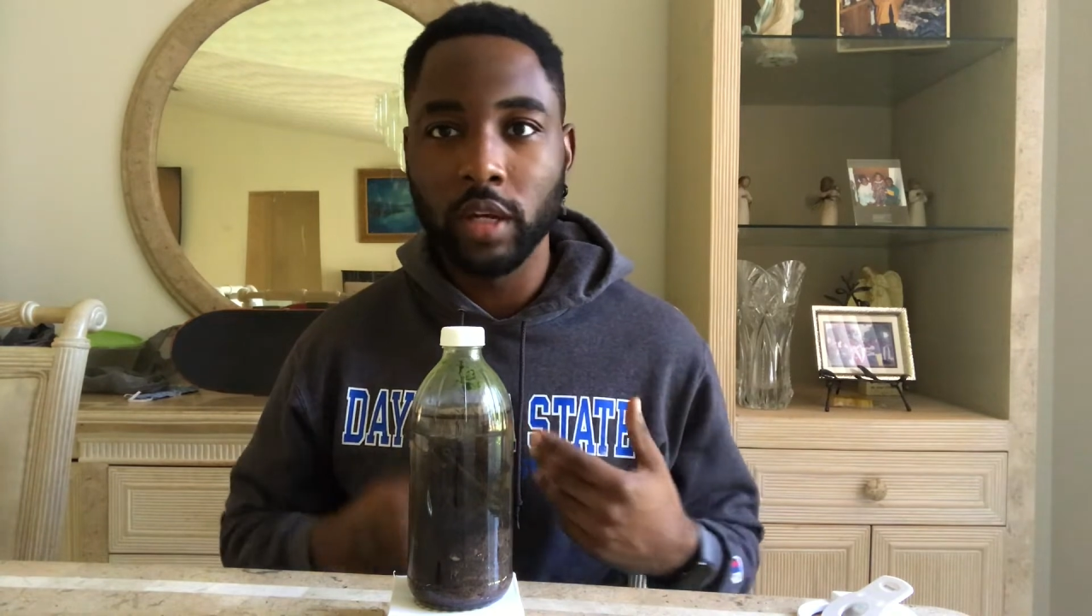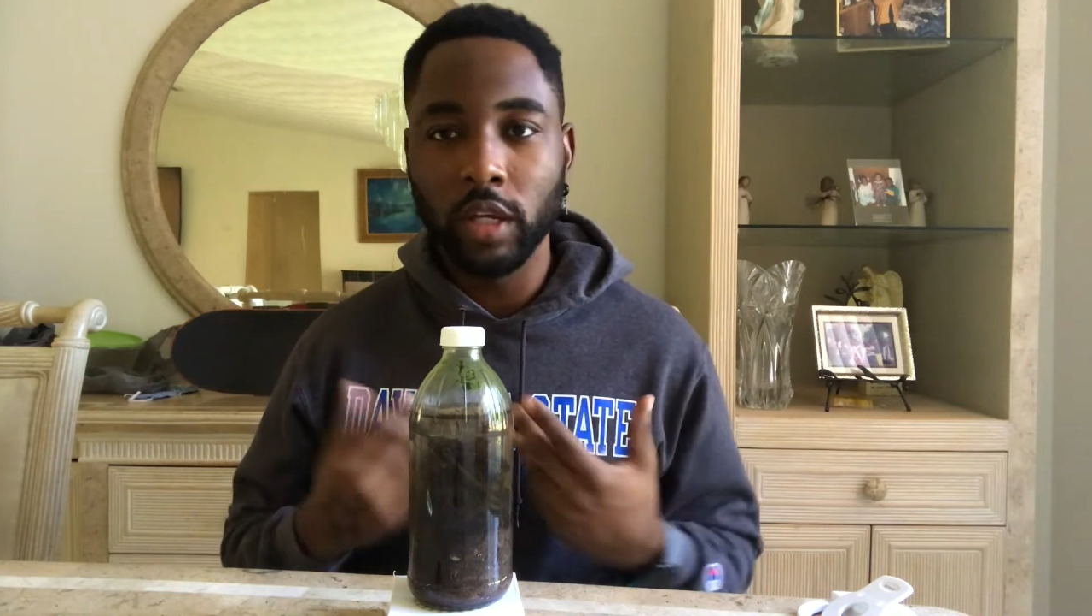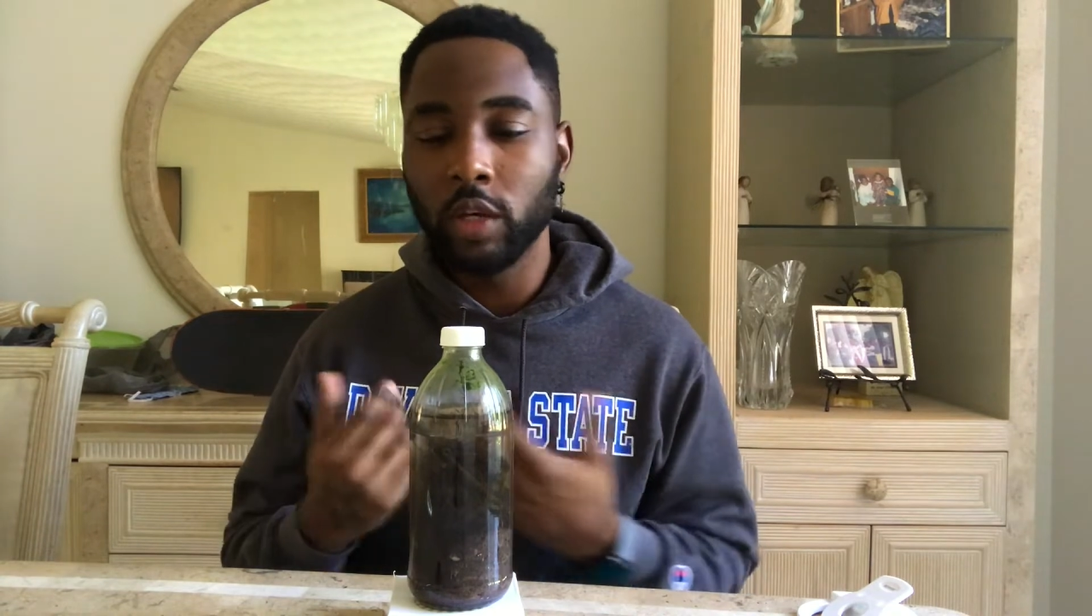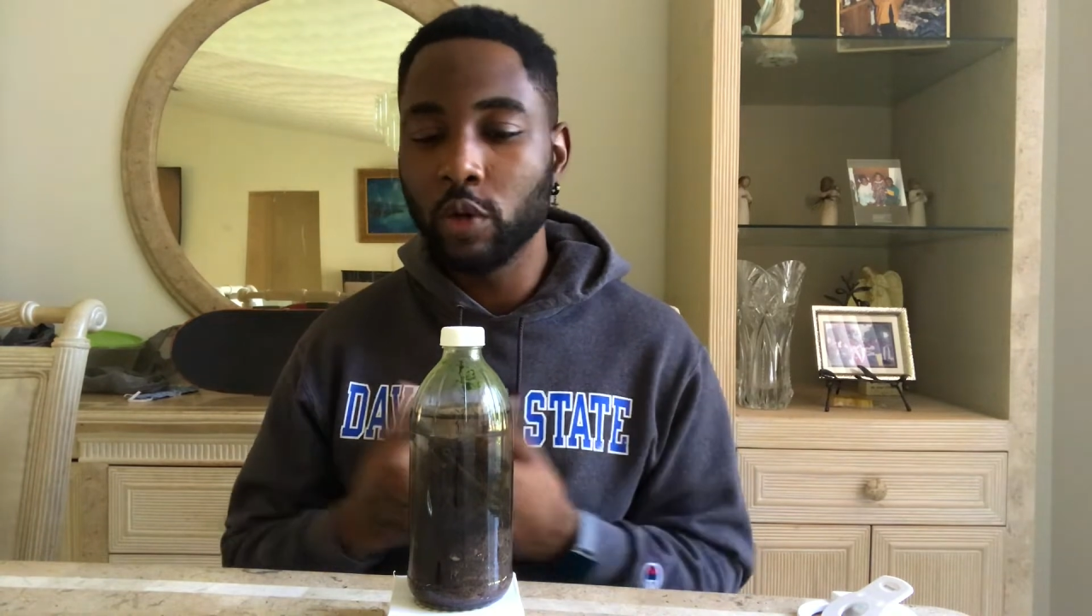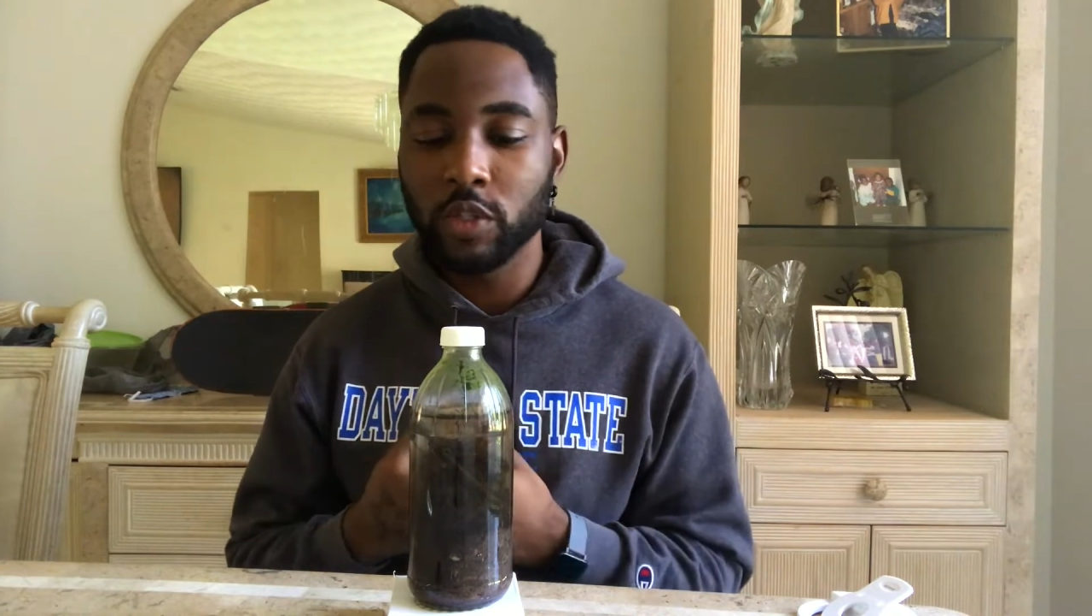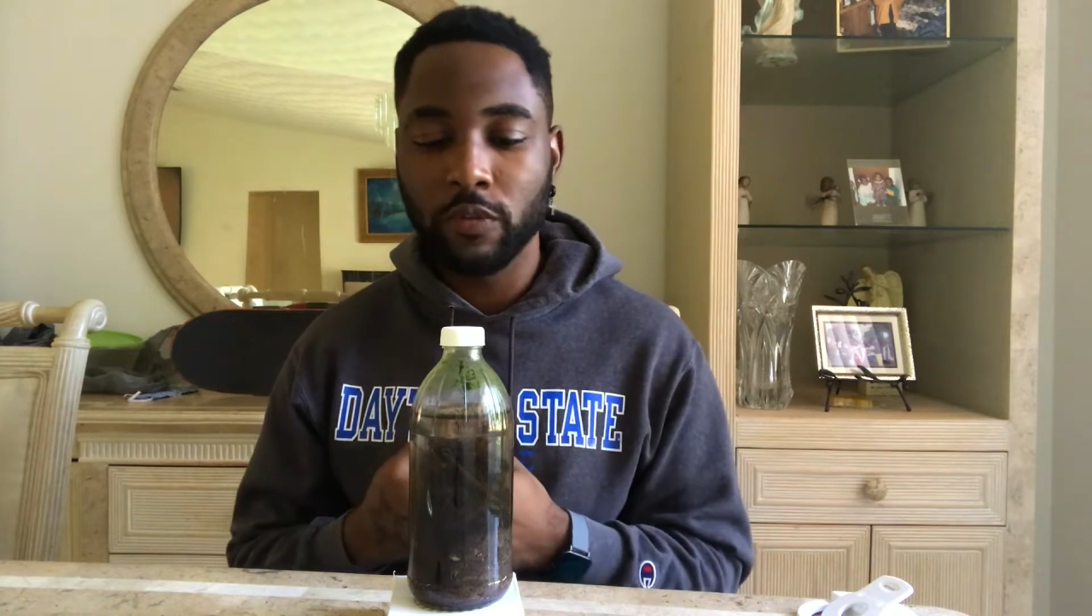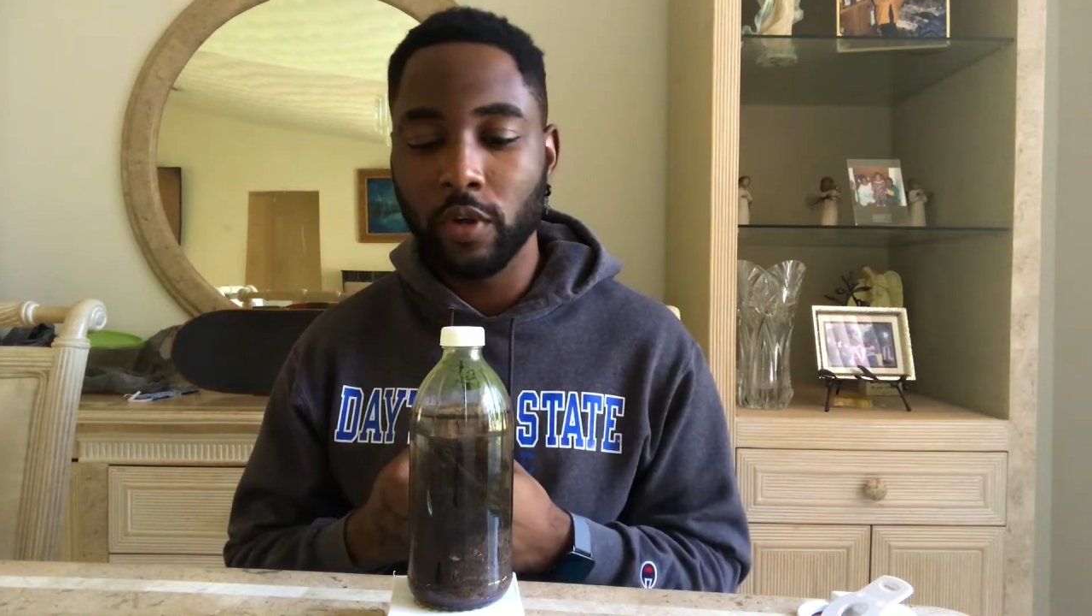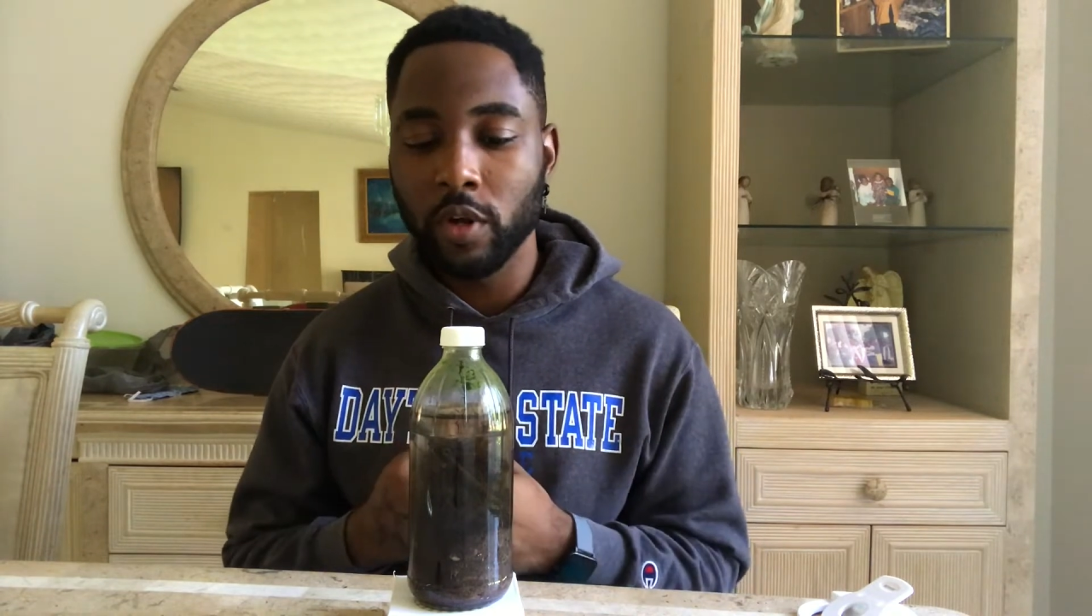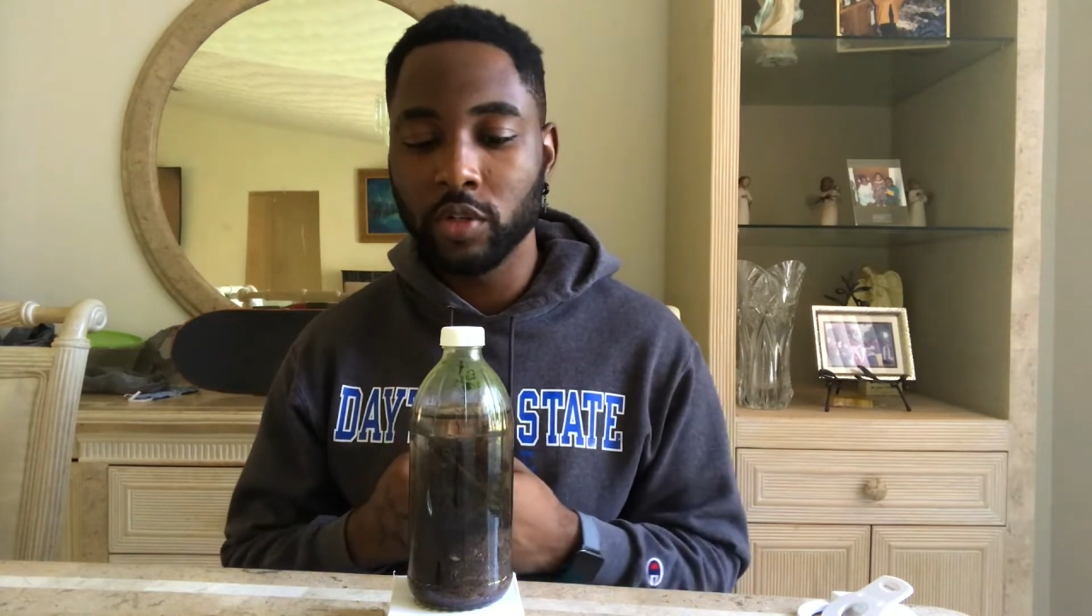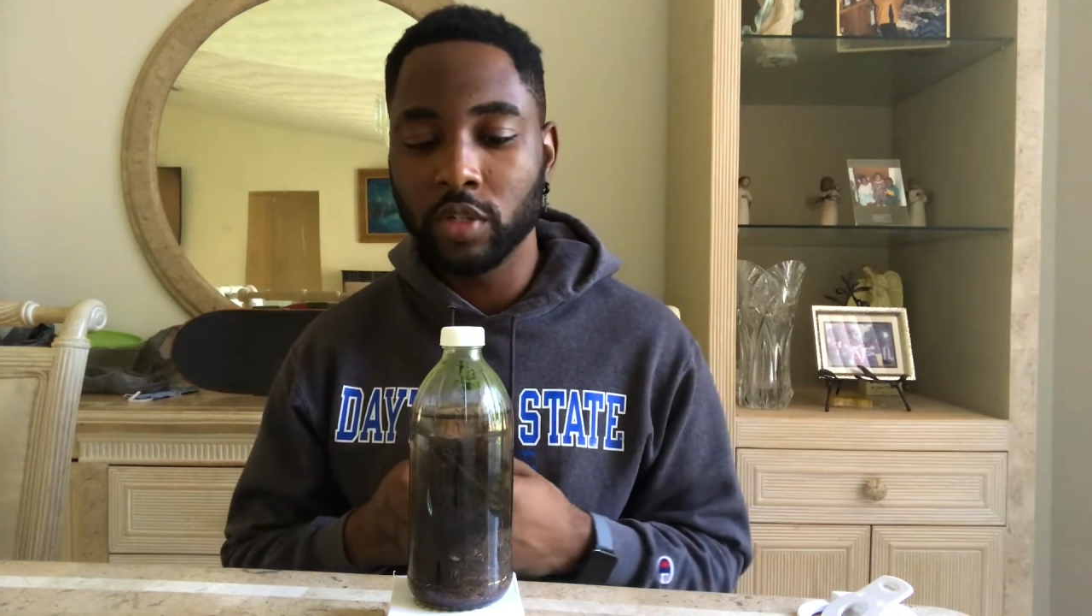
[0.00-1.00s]

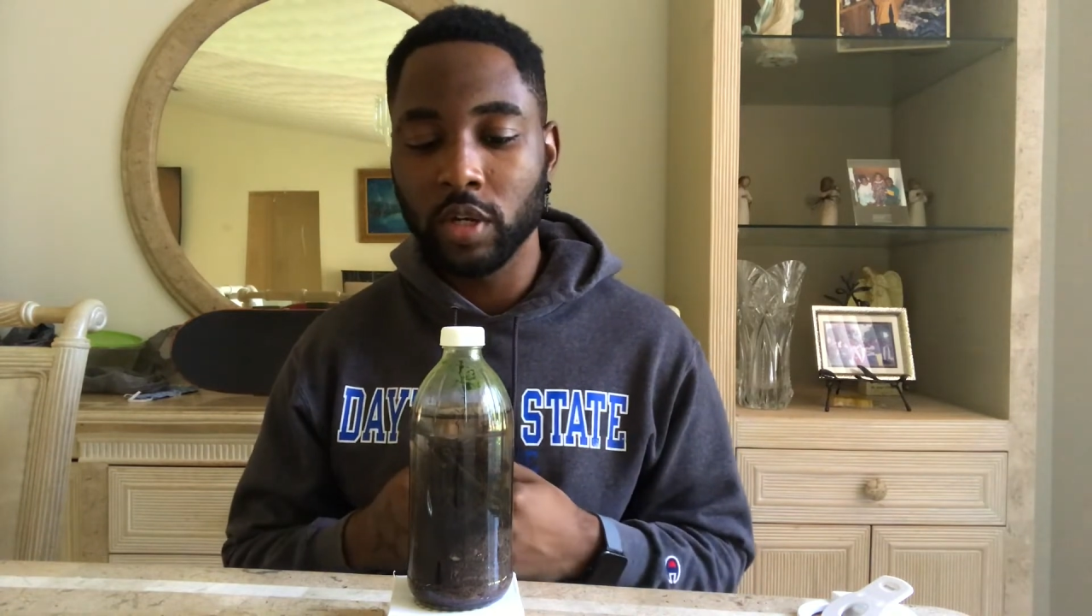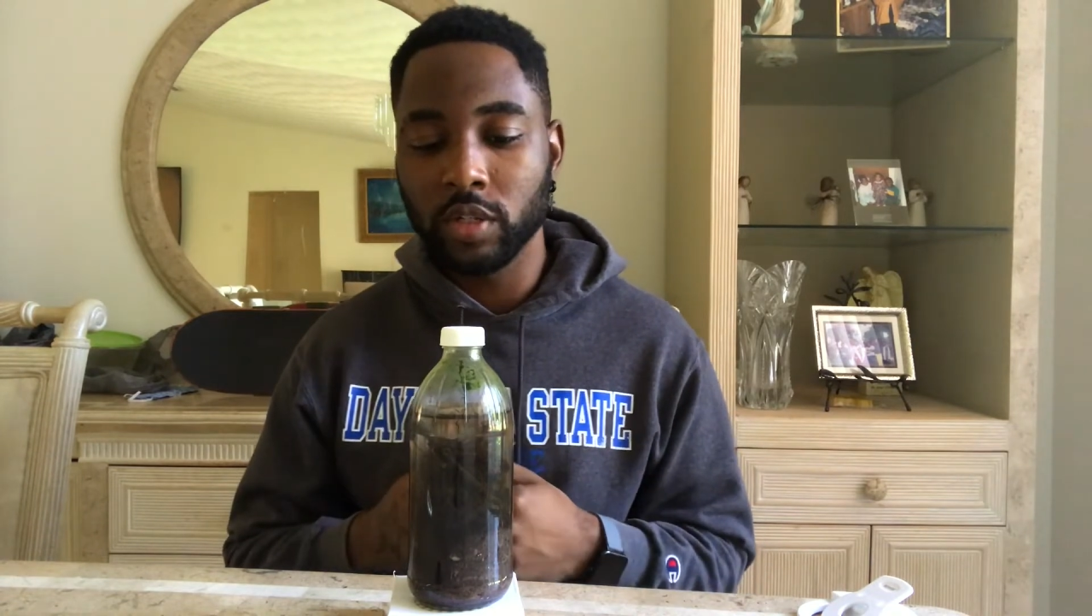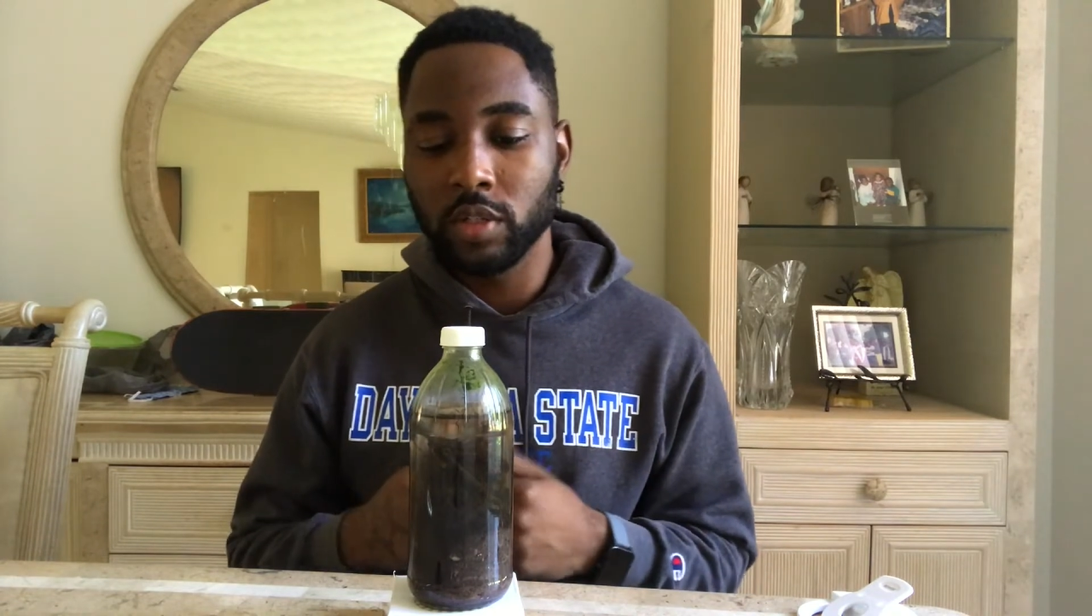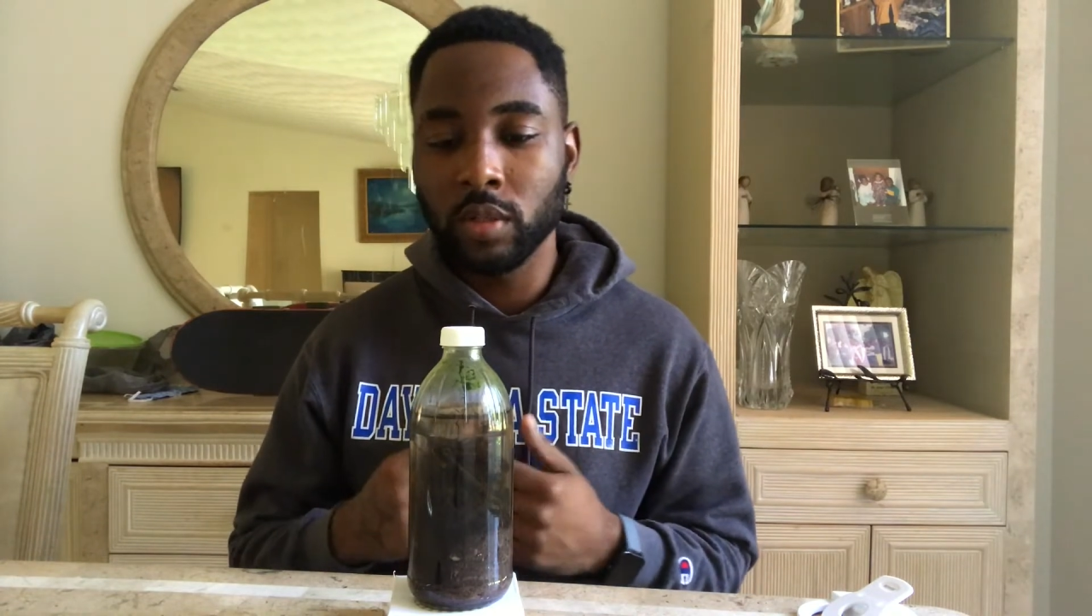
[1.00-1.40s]
ecospheres and